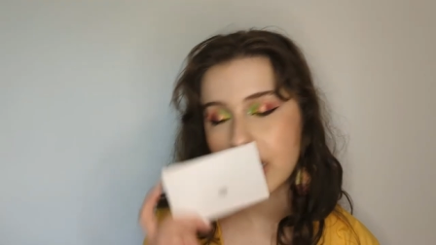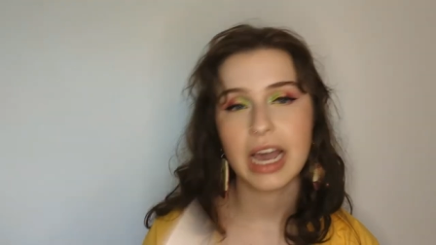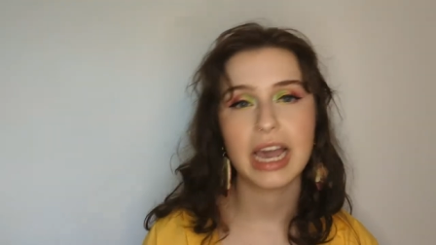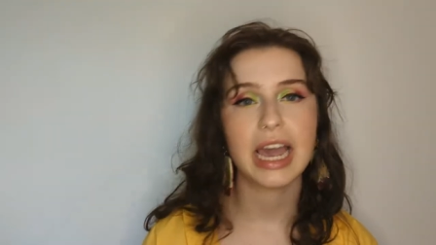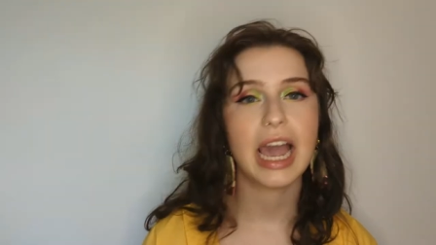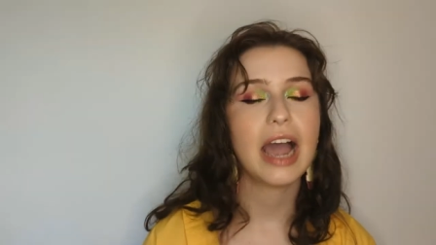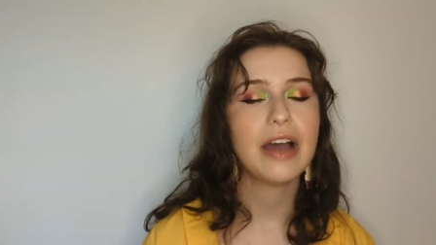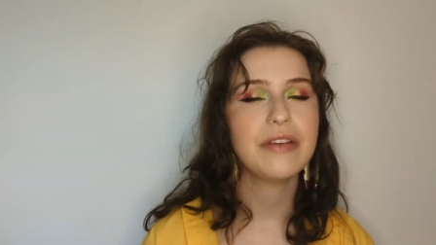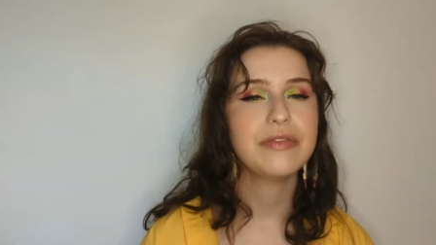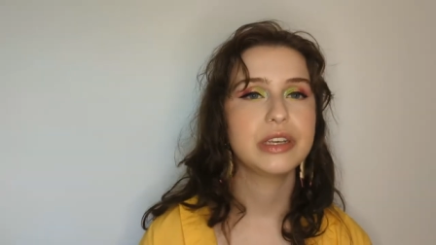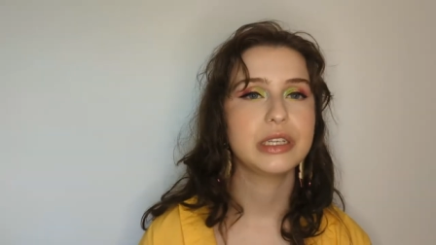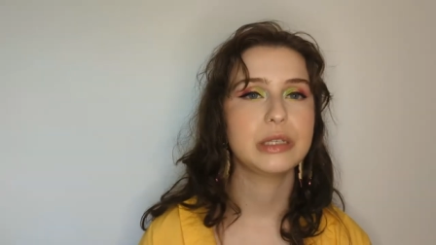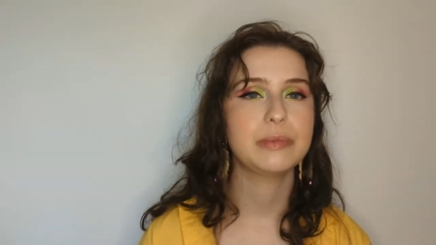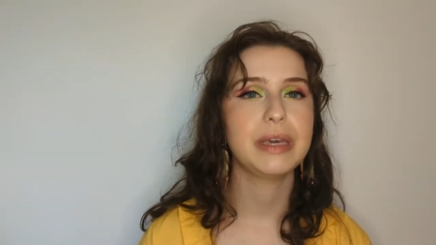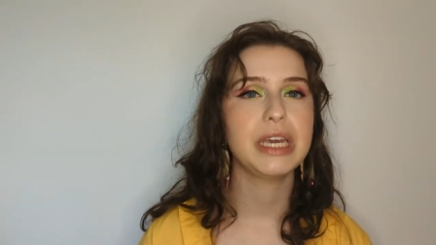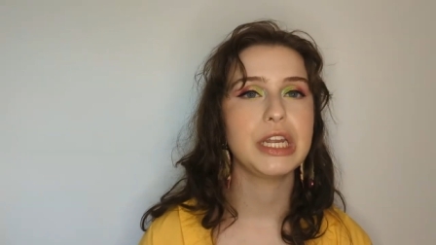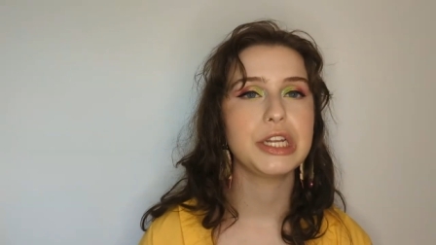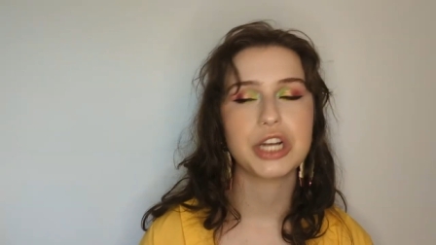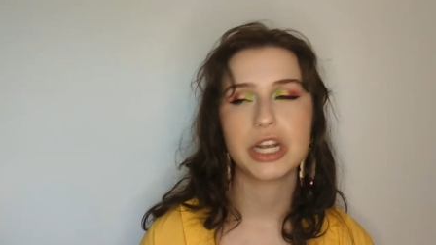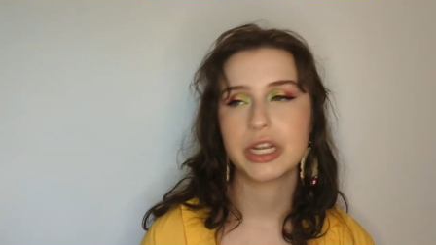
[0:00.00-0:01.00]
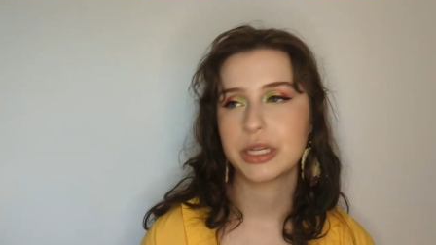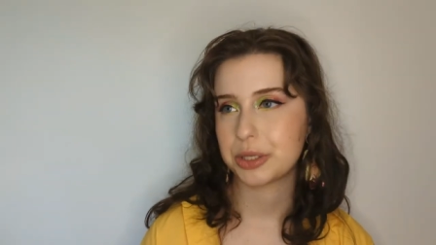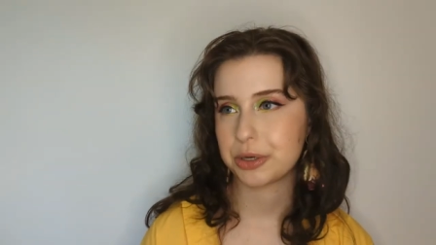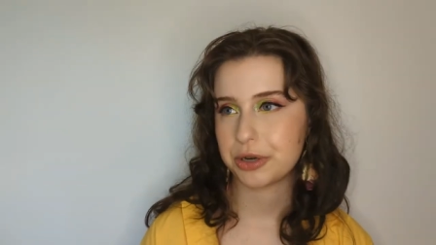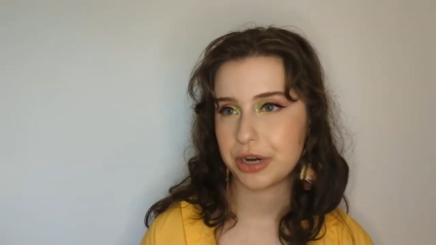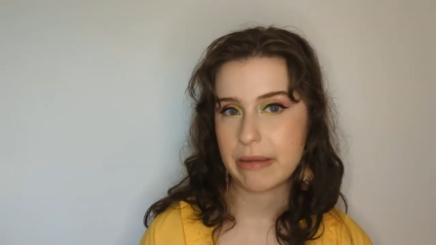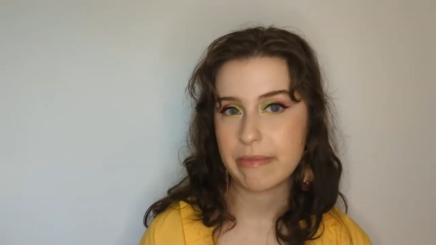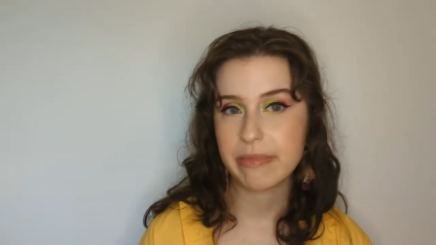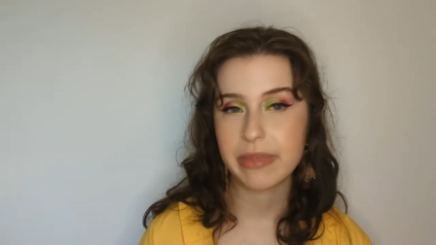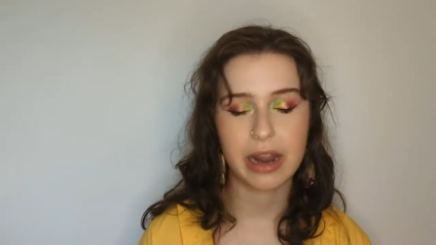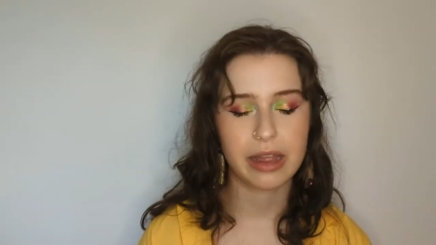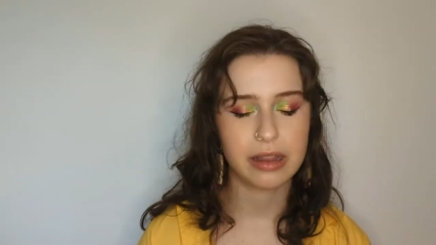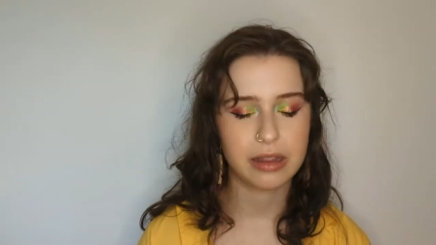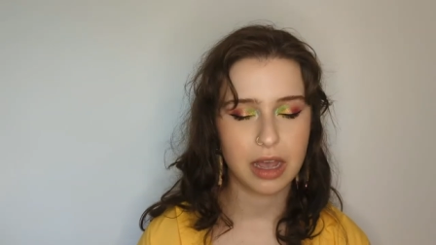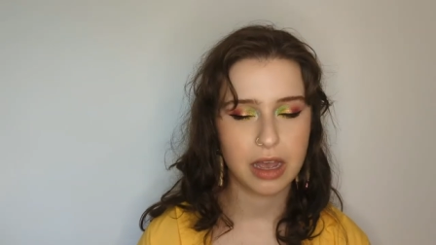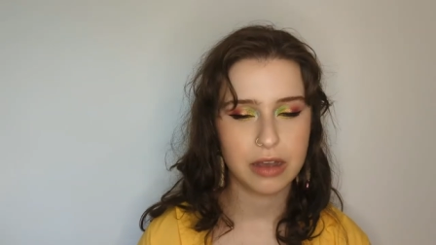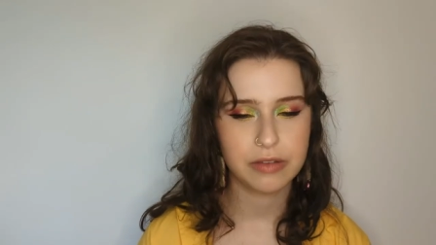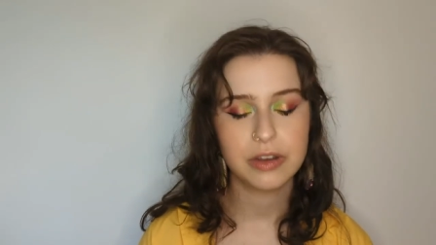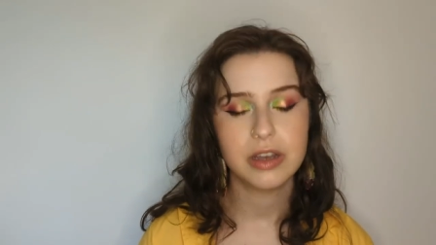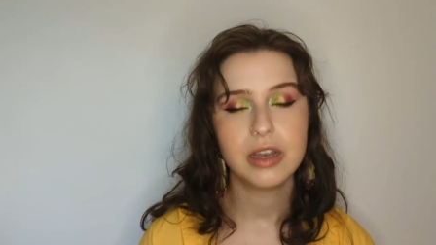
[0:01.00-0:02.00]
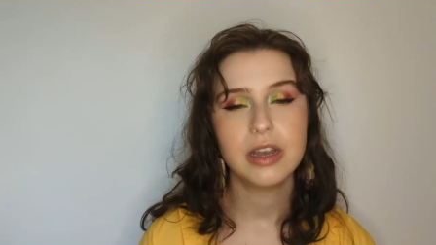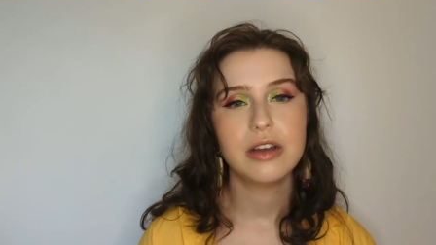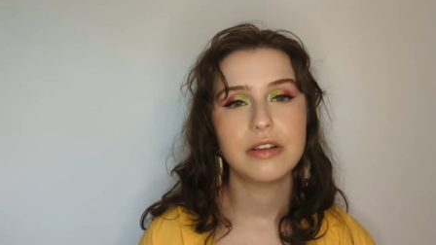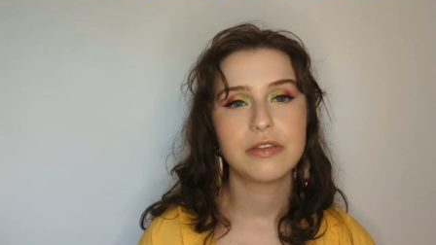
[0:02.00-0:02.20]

I have this peach ice cream that I love